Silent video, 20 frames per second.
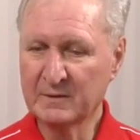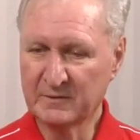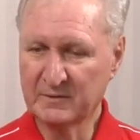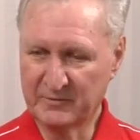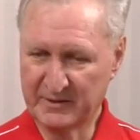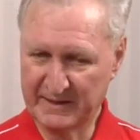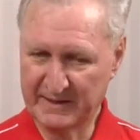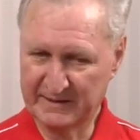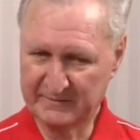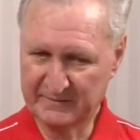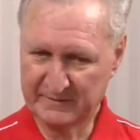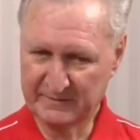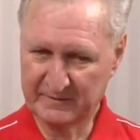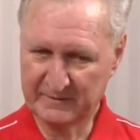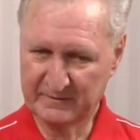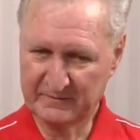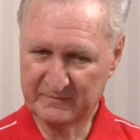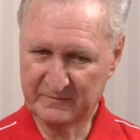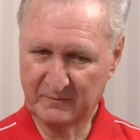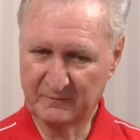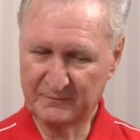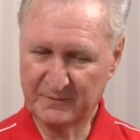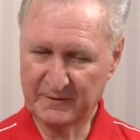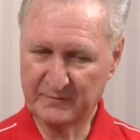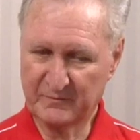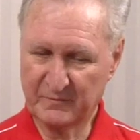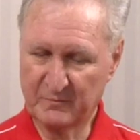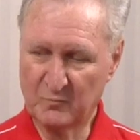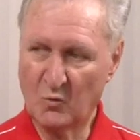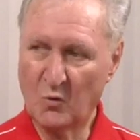creating the
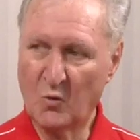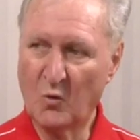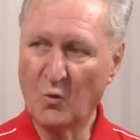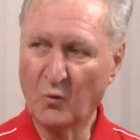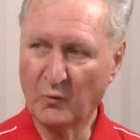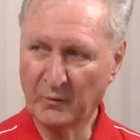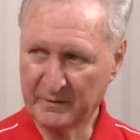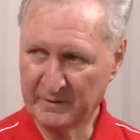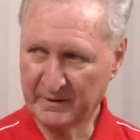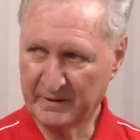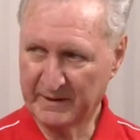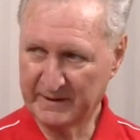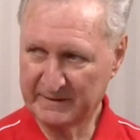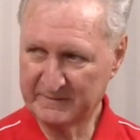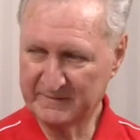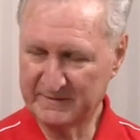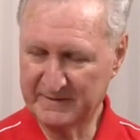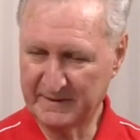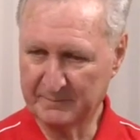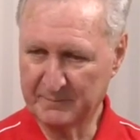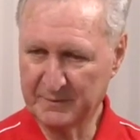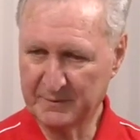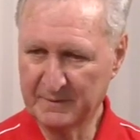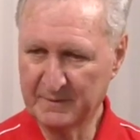sulfate from ore in the next step.